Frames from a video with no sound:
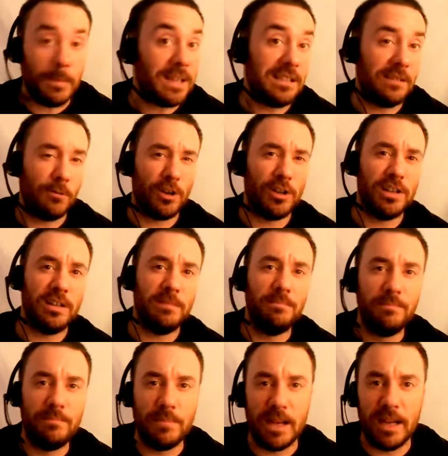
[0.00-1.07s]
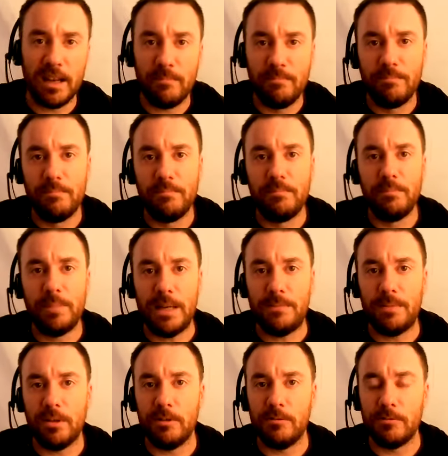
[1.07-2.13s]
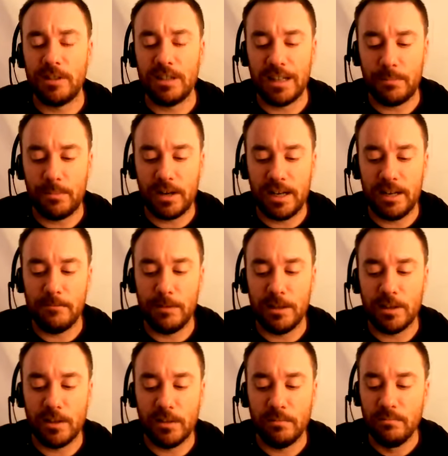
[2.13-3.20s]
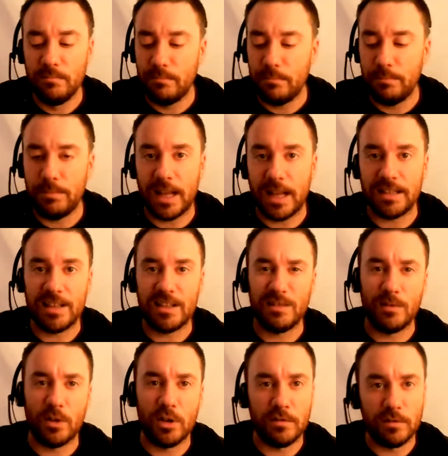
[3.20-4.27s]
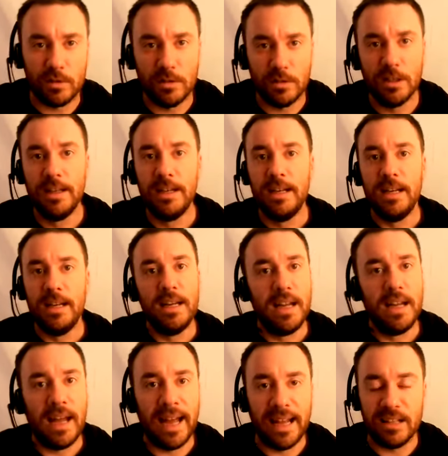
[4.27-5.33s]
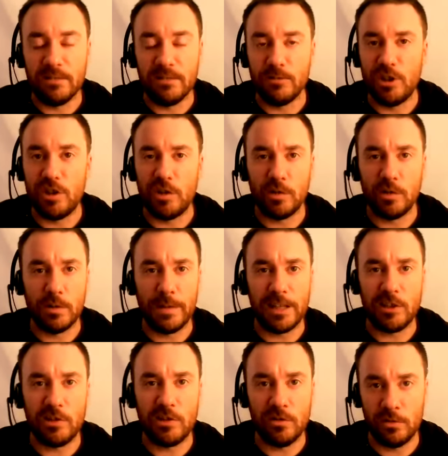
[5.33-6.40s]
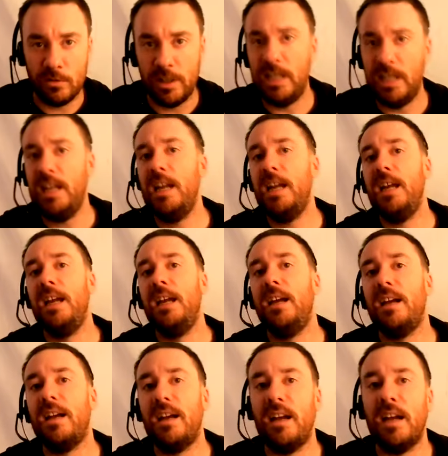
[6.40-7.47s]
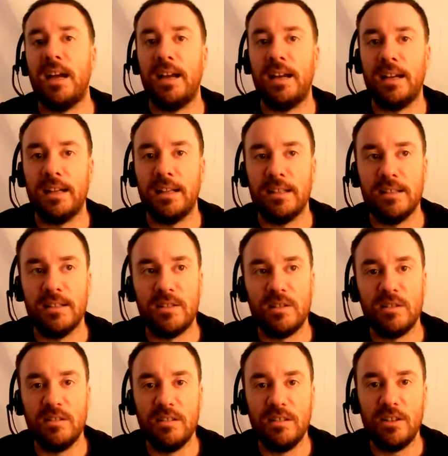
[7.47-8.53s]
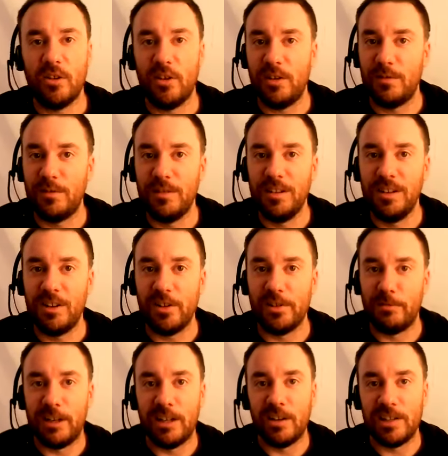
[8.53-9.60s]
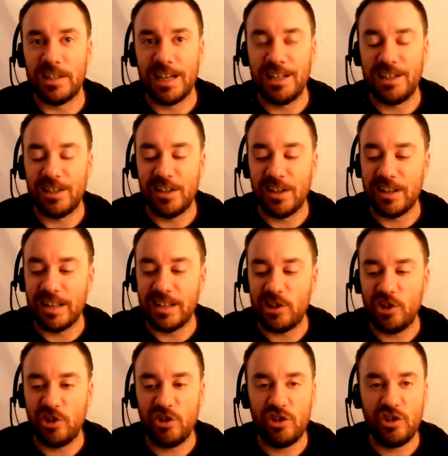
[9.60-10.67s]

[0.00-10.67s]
basically one of the people who I was collaborating with on Black Death Survival. And I was just talking about the story and kind of got the realisation that there's